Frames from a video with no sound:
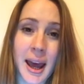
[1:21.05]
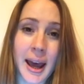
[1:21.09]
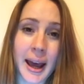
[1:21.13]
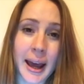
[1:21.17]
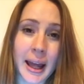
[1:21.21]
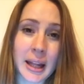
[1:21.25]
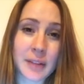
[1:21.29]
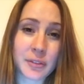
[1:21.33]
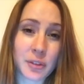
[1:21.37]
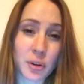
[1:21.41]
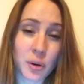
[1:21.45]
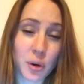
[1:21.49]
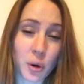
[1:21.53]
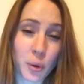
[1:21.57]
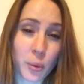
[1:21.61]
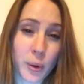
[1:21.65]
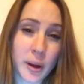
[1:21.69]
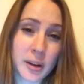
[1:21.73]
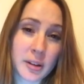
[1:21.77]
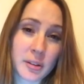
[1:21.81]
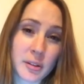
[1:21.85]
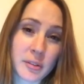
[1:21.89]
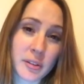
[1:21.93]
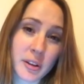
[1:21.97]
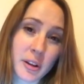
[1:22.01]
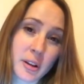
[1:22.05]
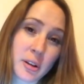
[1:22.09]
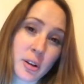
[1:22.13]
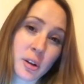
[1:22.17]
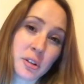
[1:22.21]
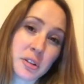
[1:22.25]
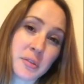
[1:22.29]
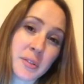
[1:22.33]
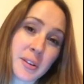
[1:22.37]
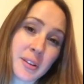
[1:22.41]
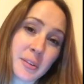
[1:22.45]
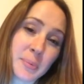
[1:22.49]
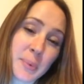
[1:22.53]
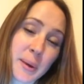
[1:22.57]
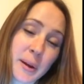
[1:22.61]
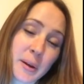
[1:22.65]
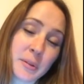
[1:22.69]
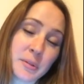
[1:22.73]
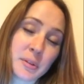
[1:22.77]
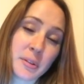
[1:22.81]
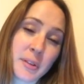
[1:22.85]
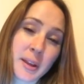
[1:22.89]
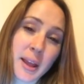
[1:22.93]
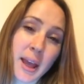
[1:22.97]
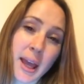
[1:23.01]
and I've got quite a lot of experience
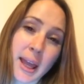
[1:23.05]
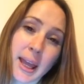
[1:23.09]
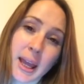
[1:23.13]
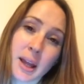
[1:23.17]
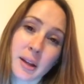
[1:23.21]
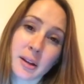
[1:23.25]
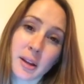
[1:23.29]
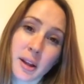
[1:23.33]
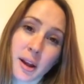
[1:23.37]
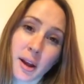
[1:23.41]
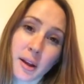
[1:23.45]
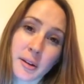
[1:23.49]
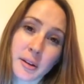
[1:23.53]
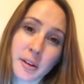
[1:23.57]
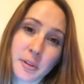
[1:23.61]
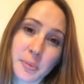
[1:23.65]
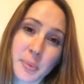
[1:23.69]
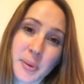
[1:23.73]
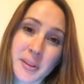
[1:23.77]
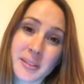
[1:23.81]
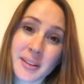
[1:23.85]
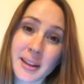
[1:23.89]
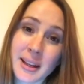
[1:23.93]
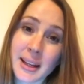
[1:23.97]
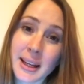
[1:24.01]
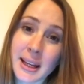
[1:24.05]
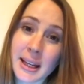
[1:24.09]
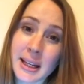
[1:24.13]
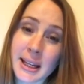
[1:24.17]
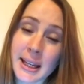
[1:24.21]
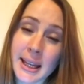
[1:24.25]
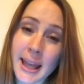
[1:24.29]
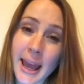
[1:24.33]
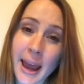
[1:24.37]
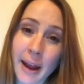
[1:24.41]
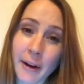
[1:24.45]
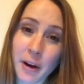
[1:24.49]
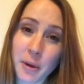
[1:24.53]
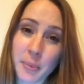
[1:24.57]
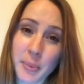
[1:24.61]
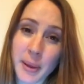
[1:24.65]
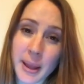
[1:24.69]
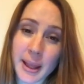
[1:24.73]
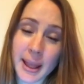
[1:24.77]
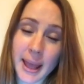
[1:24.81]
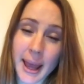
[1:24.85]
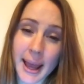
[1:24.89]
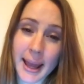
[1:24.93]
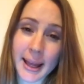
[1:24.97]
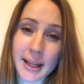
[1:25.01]
with EAL learners, particularly
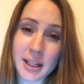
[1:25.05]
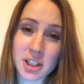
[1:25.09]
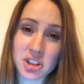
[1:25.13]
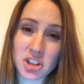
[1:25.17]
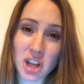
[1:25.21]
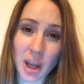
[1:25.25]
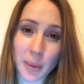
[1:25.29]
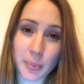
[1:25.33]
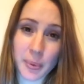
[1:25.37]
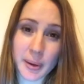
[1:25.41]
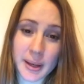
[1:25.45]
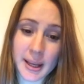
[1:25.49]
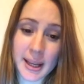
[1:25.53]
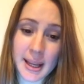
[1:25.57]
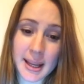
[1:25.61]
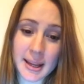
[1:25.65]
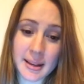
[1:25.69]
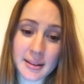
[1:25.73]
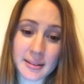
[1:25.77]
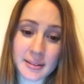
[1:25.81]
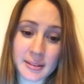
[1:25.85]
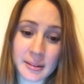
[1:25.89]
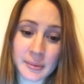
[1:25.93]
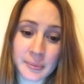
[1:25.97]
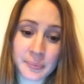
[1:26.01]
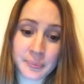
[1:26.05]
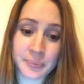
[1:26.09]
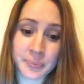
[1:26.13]
Arabic and Japanese.